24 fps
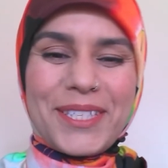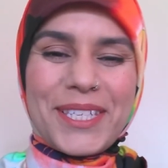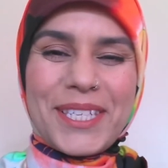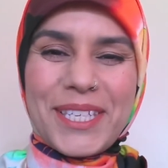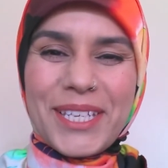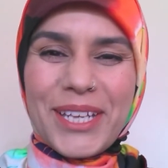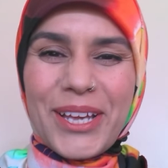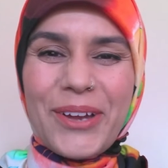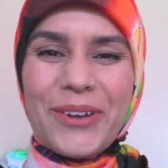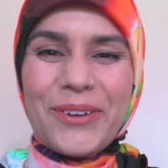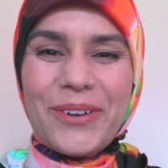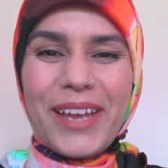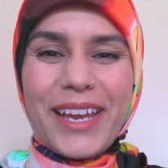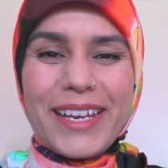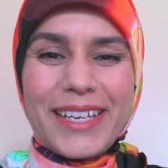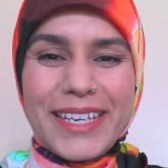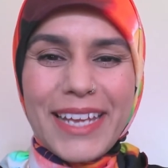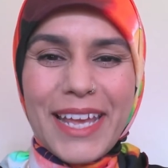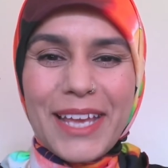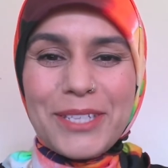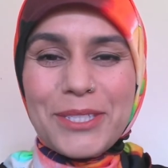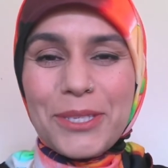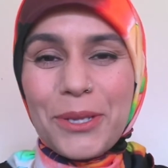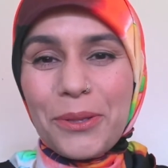So it
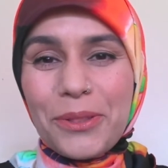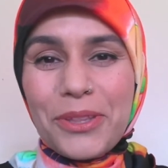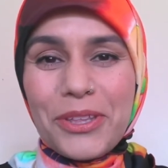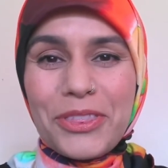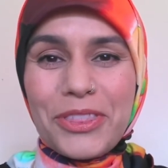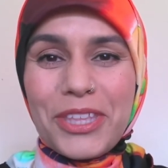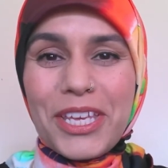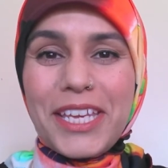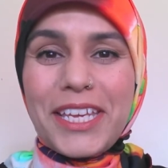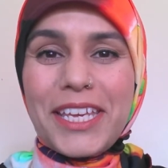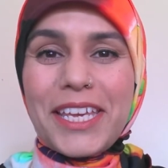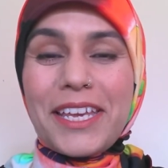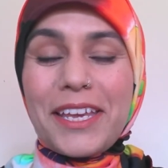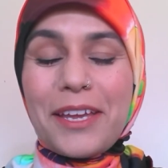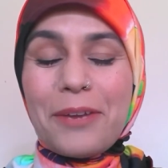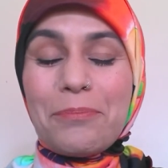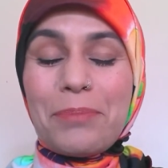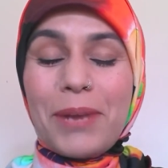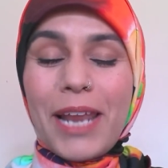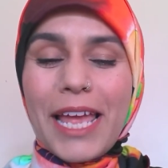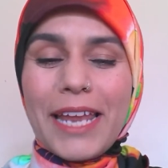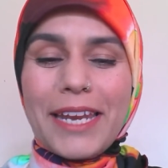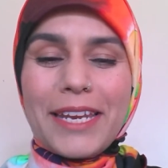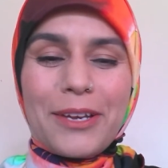takes all the thinking and
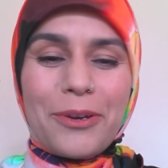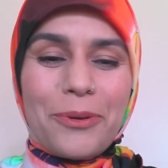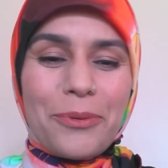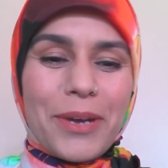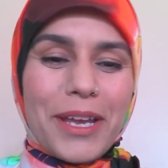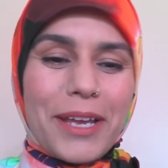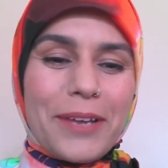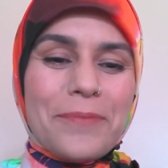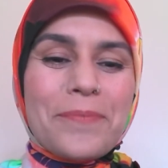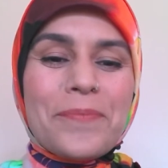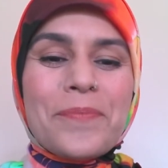planning away.